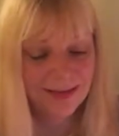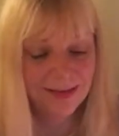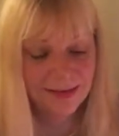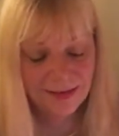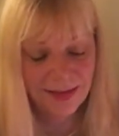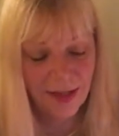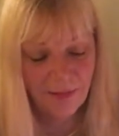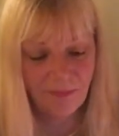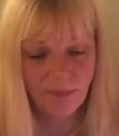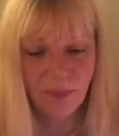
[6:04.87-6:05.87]
this is
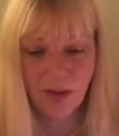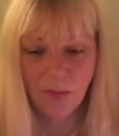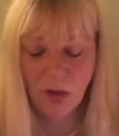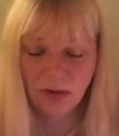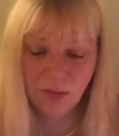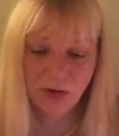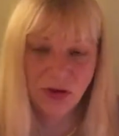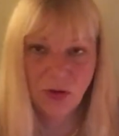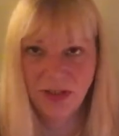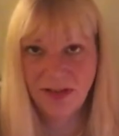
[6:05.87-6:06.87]
multiple
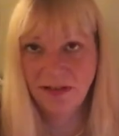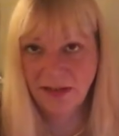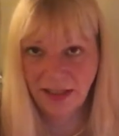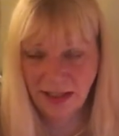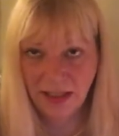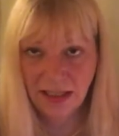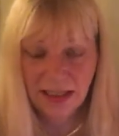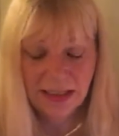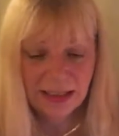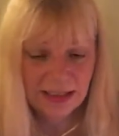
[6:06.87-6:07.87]
choices that can
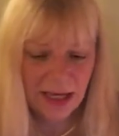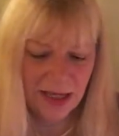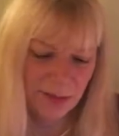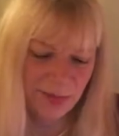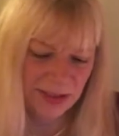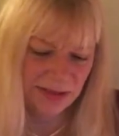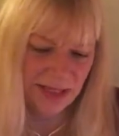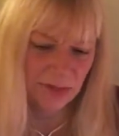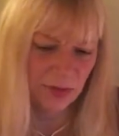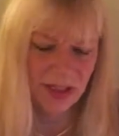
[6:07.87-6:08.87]
be
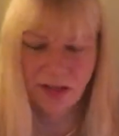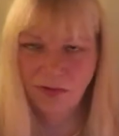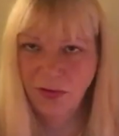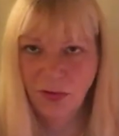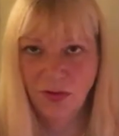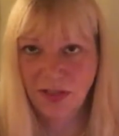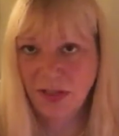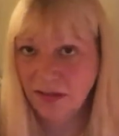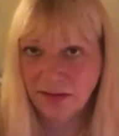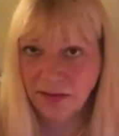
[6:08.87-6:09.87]
downright confusing
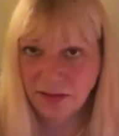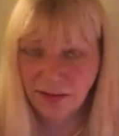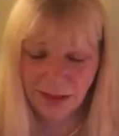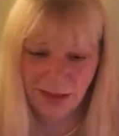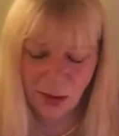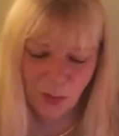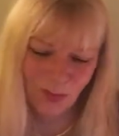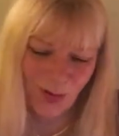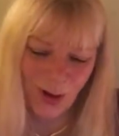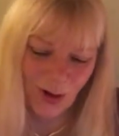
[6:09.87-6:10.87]
because it, you know,
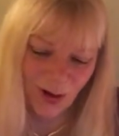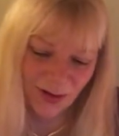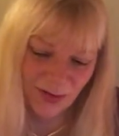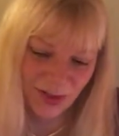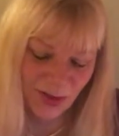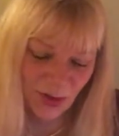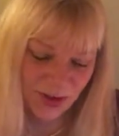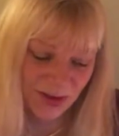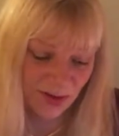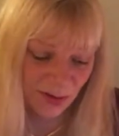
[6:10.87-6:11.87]
not all of these
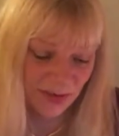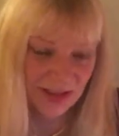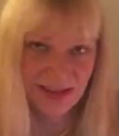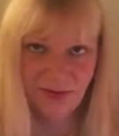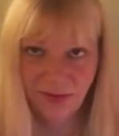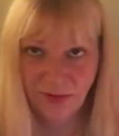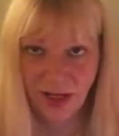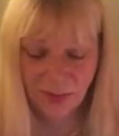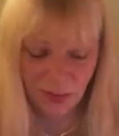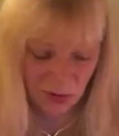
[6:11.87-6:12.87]
choices are really even
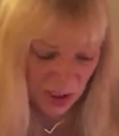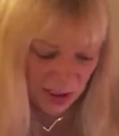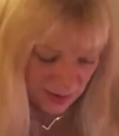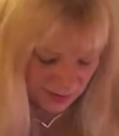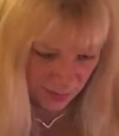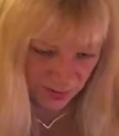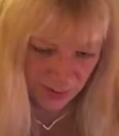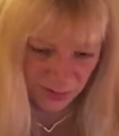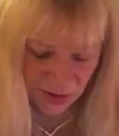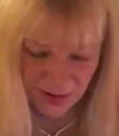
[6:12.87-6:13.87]
viable. Some of
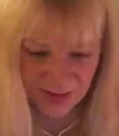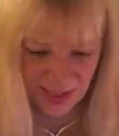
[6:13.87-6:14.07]
them are just